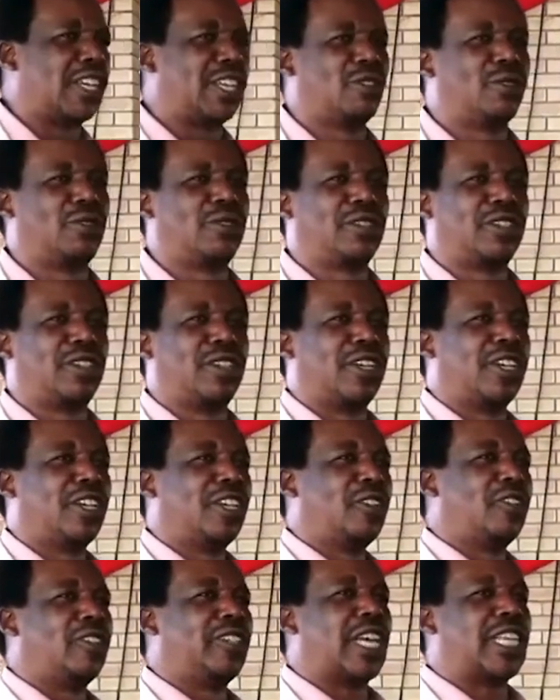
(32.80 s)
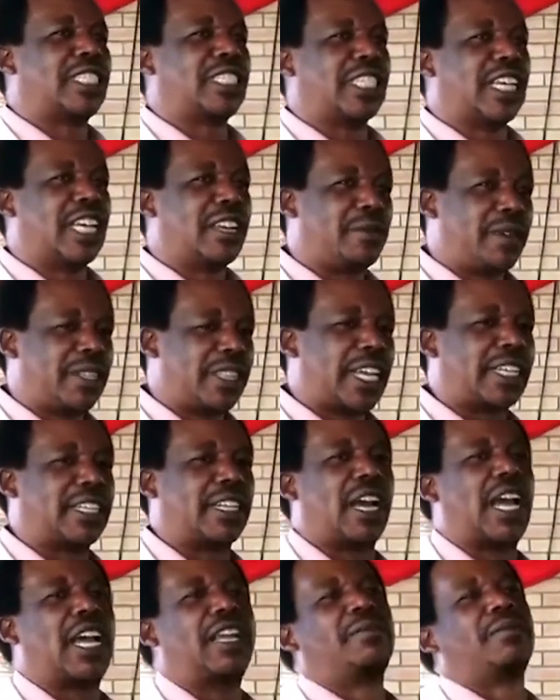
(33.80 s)
He is said to be one of the
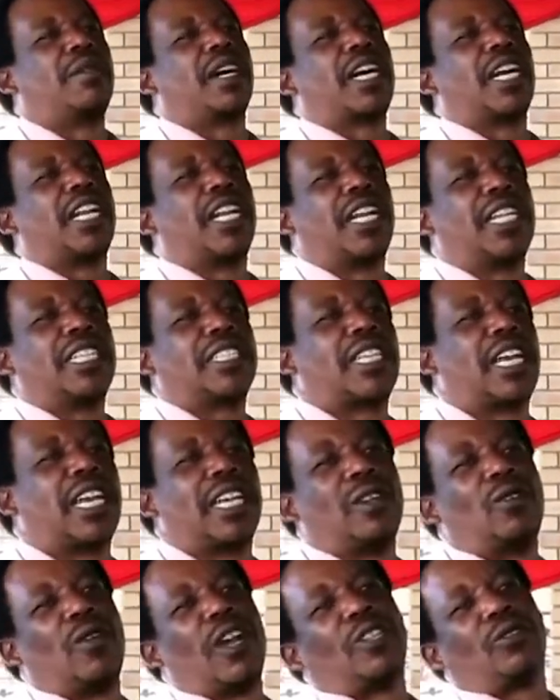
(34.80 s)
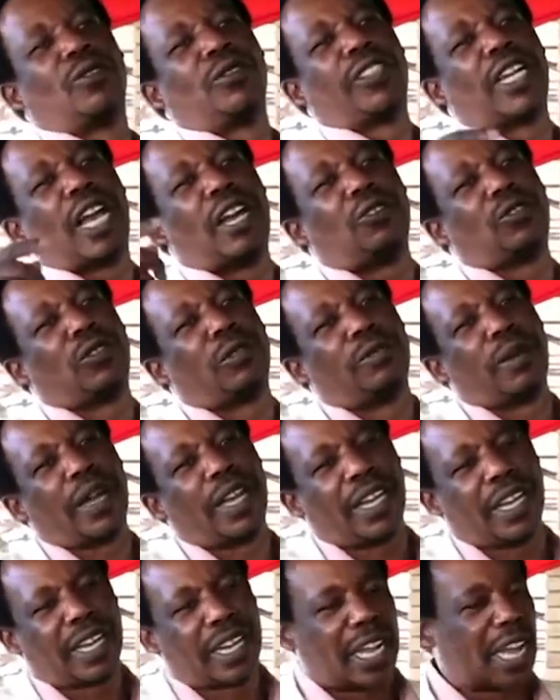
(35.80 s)
founding fathers of the prophetic
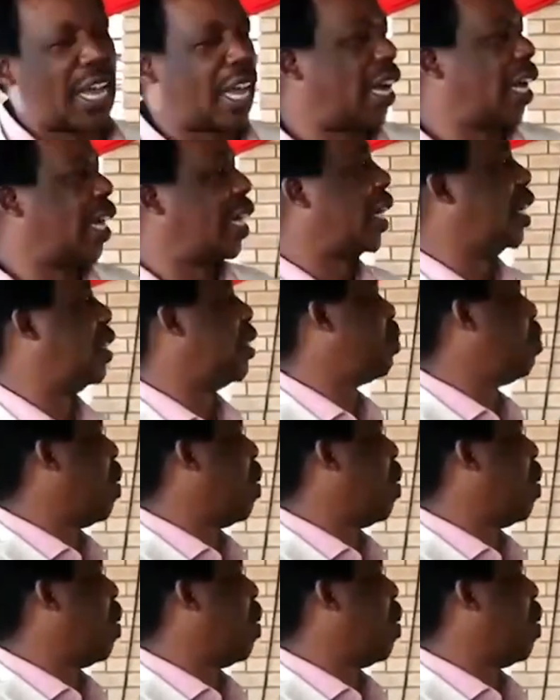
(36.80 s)
movement in South